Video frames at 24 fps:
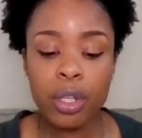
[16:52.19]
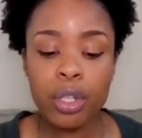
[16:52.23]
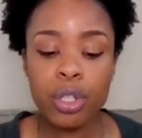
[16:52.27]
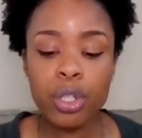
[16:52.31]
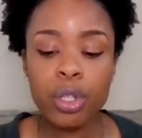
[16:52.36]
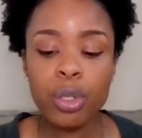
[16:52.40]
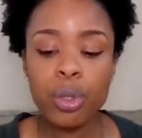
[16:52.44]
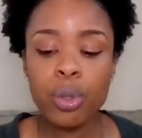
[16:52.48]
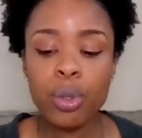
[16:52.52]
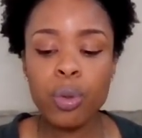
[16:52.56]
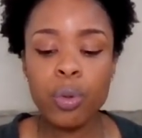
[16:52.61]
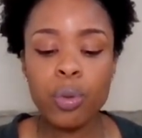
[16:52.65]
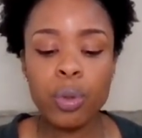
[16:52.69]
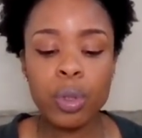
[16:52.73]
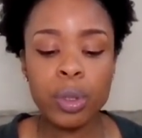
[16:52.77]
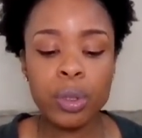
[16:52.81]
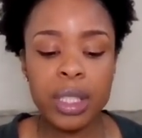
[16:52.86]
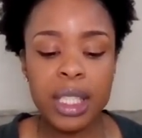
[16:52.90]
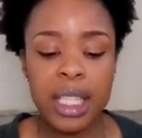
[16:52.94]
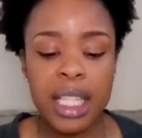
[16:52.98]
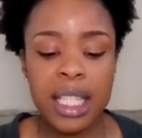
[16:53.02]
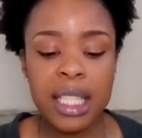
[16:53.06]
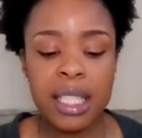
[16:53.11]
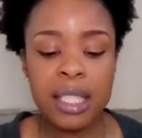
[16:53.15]
You
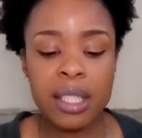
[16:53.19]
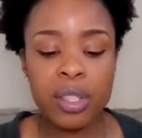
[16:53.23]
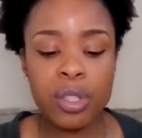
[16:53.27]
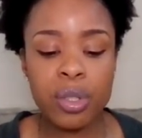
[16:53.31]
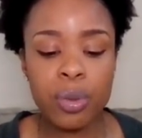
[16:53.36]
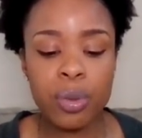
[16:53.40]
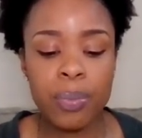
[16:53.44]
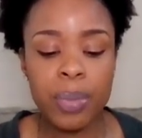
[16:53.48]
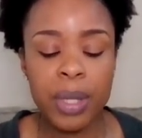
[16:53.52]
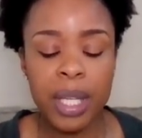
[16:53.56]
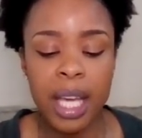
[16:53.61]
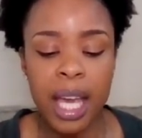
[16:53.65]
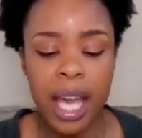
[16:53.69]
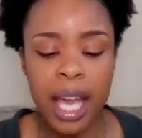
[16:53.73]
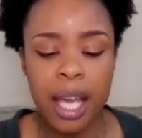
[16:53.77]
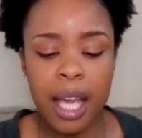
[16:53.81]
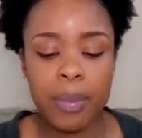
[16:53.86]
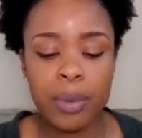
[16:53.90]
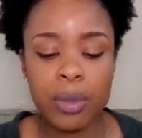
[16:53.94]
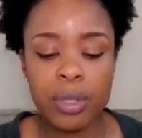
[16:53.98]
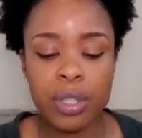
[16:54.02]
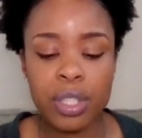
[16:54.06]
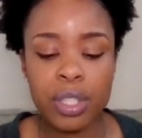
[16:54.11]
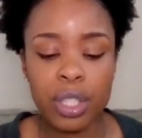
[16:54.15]
will need to be
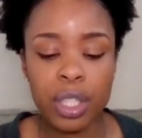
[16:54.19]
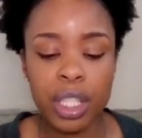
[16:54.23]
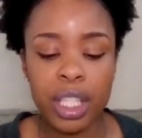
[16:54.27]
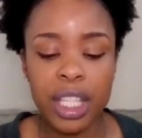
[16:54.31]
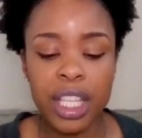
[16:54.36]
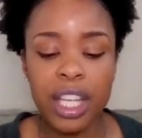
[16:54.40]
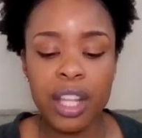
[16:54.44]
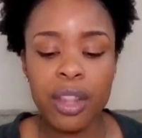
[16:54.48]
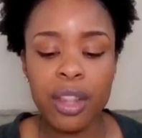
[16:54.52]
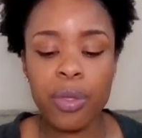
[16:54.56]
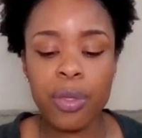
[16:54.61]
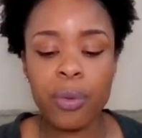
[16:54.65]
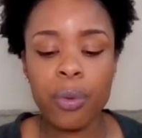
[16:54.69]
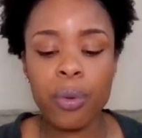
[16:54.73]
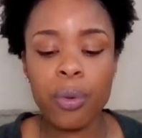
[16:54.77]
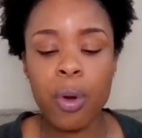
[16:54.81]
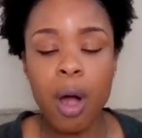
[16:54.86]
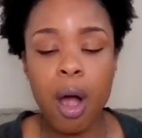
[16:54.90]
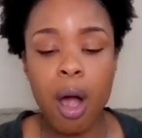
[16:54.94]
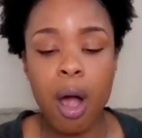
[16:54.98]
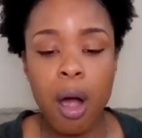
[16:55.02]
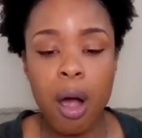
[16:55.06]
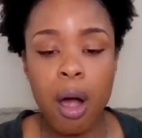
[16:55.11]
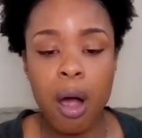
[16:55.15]
able to get
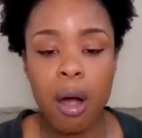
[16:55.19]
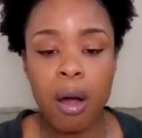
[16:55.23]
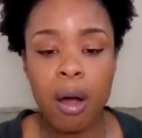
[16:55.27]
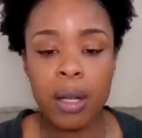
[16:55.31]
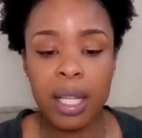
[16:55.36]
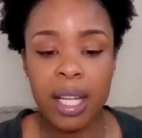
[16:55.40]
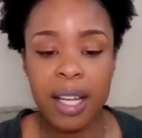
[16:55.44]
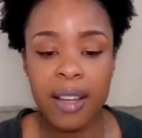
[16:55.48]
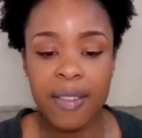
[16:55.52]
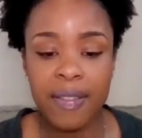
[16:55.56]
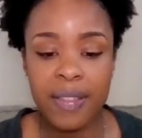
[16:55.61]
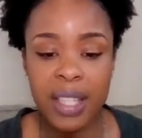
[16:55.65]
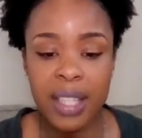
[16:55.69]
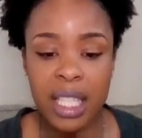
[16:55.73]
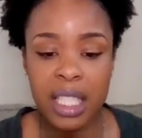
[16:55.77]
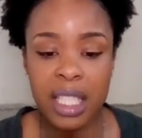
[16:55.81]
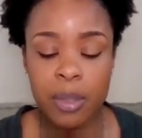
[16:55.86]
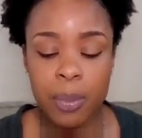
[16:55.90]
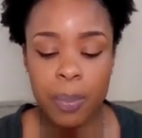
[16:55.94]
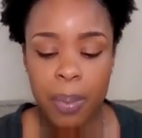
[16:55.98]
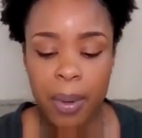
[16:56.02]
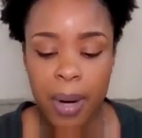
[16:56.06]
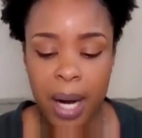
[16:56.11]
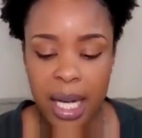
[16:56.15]
through all of
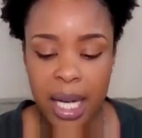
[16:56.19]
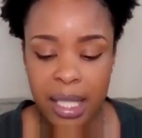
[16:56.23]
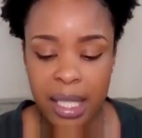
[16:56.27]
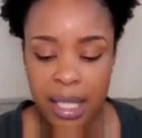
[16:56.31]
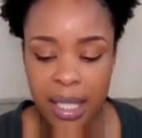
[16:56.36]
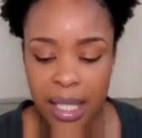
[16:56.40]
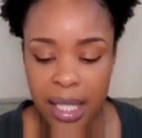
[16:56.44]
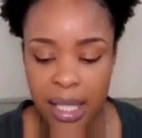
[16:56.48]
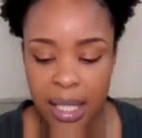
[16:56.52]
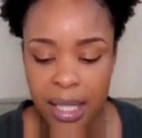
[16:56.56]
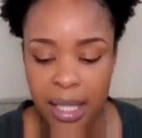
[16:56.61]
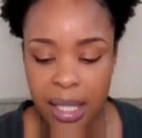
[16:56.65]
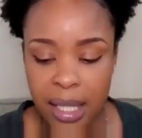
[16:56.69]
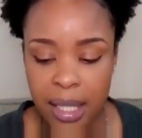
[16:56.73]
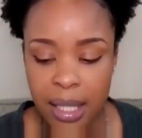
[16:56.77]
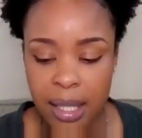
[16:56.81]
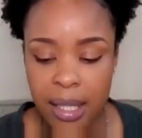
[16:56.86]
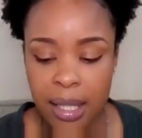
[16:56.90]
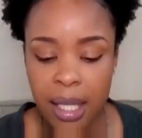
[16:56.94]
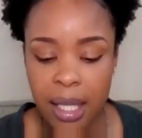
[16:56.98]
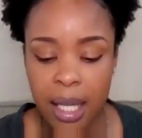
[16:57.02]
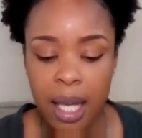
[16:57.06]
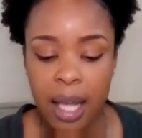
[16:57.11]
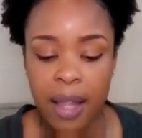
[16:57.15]
these
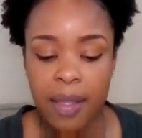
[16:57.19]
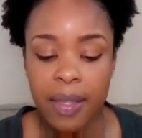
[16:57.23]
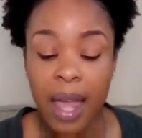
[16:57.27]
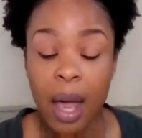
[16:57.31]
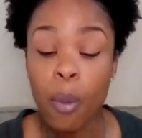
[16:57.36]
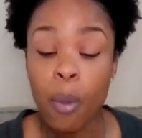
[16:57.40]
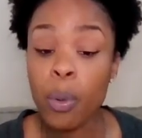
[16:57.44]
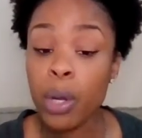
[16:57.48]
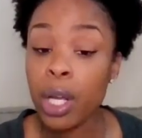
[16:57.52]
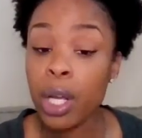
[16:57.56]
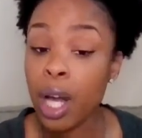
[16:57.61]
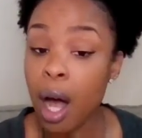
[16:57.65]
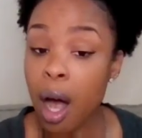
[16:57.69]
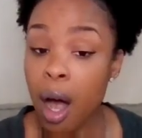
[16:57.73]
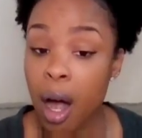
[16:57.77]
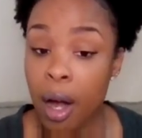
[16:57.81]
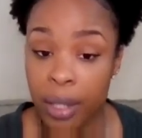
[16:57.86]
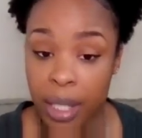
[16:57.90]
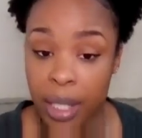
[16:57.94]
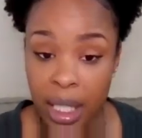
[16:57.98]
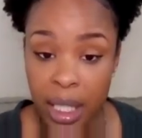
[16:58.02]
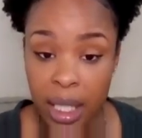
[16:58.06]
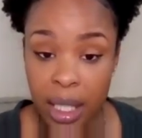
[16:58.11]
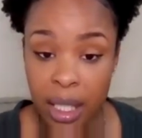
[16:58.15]
processes that we
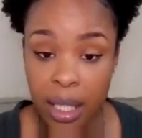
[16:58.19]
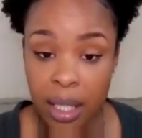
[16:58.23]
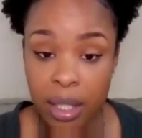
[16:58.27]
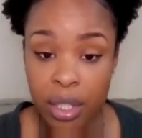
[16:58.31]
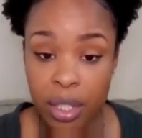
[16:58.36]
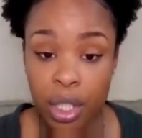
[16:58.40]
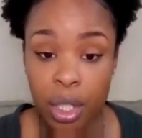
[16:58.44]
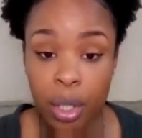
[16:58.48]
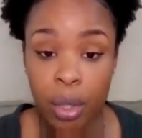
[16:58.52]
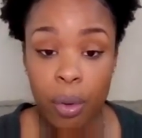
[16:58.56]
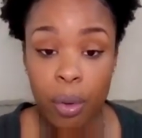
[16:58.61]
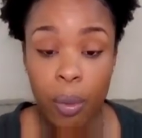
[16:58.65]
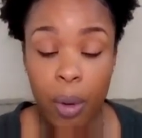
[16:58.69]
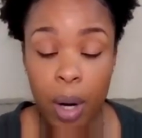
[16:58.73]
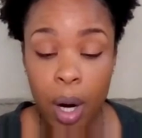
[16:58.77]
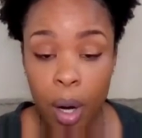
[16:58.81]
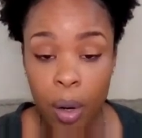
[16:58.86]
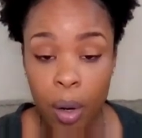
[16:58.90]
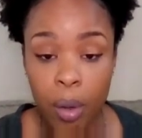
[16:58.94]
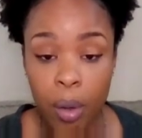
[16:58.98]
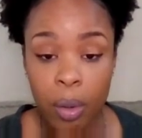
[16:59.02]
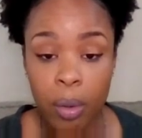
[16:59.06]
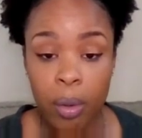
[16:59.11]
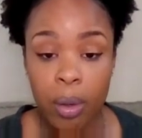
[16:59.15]
all need to
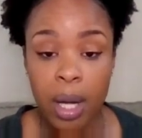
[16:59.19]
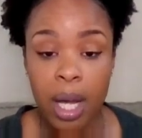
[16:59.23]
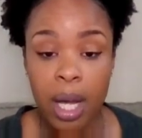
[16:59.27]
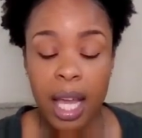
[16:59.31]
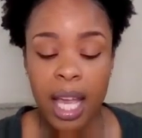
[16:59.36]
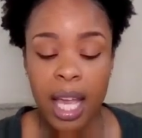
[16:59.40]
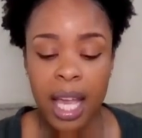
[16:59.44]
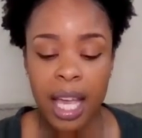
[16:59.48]
grow